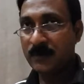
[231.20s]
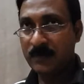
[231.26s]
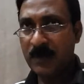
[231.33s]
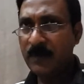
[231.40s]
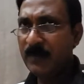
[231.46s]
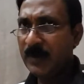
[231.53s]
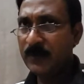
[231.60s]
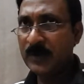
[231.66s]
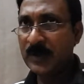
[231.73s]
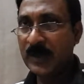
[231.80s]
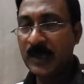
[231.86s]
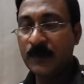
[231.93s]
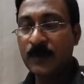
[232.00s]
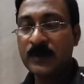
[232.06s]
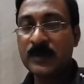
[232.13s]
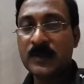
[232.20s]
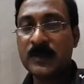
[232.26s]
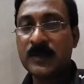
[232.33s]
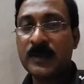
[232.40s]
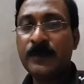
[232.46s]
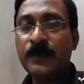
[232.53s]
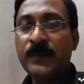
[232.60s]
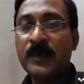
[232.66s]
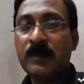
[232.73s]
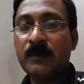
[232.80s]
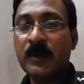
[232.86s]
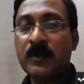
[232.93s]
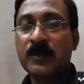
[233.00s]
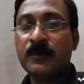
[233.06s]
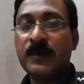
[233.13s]
maybe the nervous system,
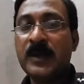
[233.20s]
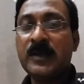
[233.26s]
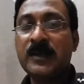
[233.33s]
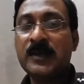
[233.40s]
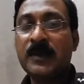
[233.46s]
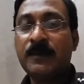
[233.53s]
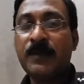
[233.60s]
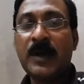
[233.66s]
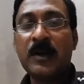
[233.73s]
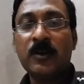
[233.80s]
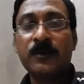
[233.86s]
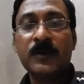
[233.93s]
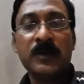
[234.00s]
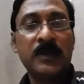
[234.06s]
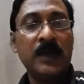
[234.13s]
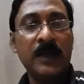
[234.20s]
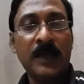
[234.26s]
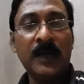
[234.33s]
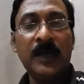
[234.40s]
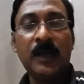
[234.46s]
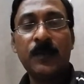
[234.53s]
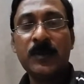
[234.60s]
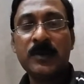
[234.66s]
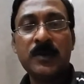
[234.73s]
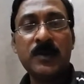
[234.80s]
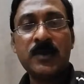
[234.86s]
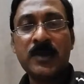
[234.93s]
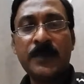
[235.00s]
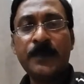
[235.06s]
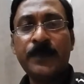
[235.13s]
because brain is the part of the central nervous
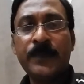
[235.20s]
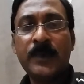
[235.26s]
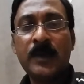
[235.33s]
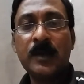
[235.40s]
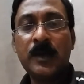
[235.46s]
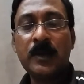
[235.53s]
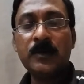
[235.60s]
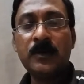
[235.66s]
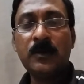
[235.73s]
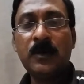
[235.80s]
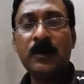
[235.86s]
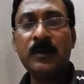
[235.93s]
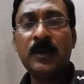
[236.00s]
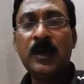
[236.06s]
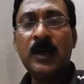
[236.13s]
system. Yes or not?